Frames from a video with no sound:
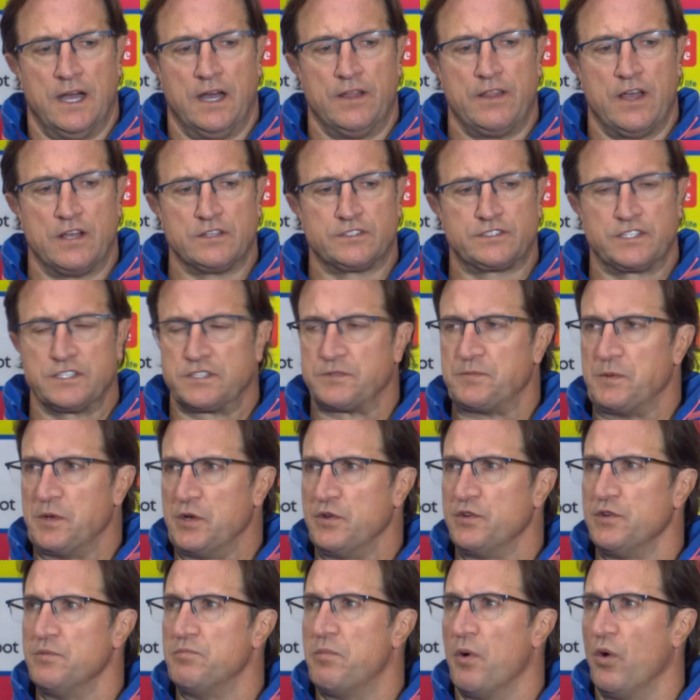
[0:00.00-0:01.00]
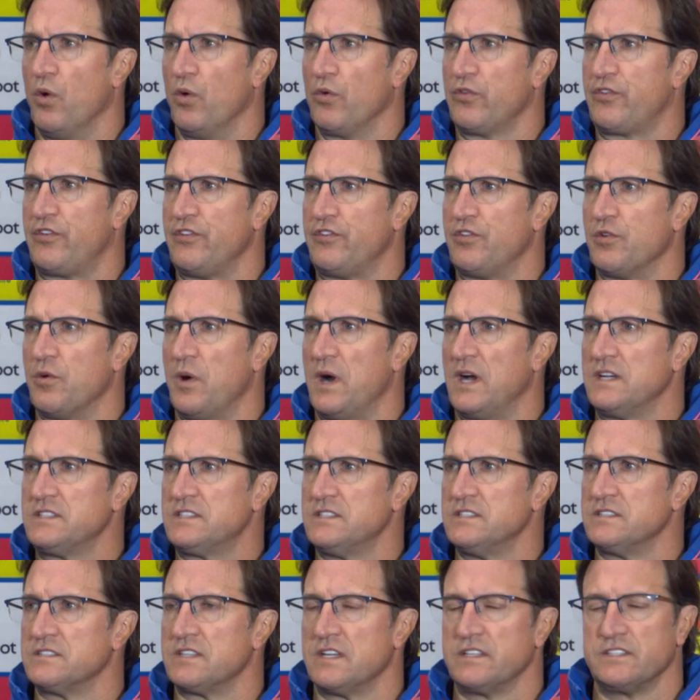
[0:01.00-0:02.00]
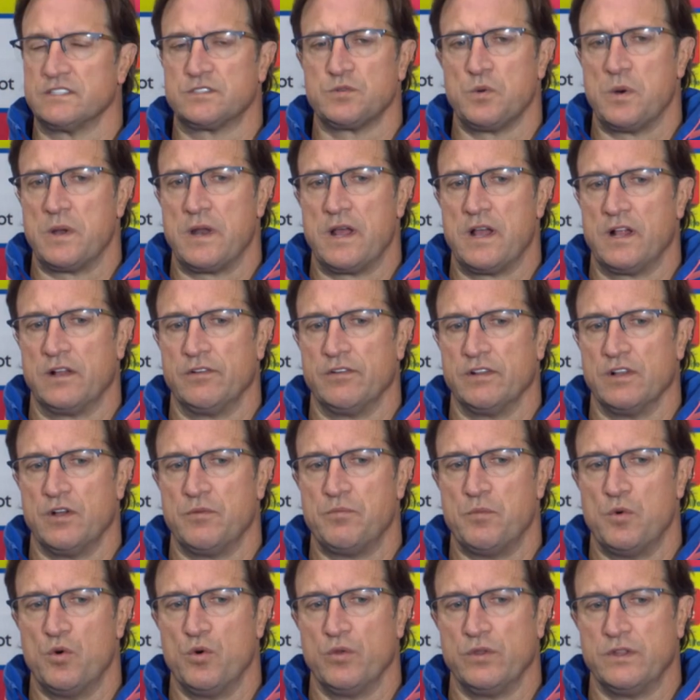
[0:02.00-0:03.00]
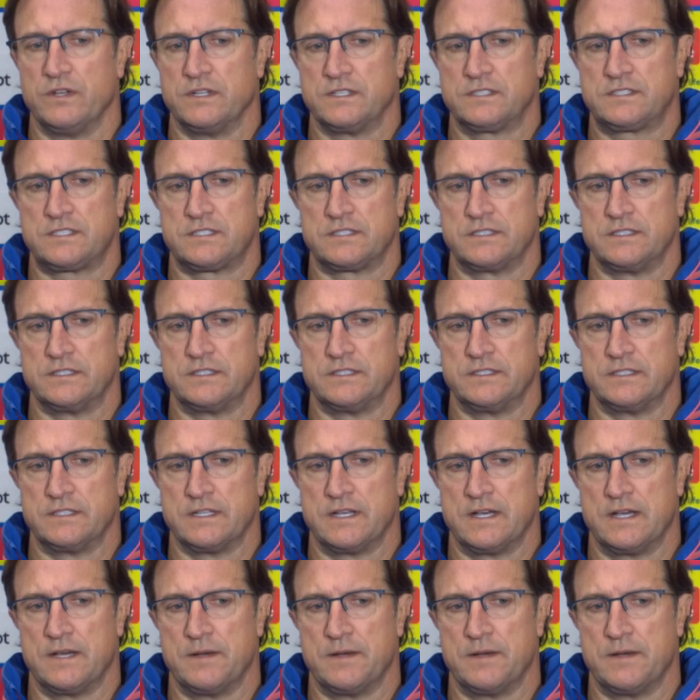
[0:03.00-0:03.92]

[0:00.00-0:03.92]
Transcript: those disputed ball situations, they just won a hell of a lot more than us, and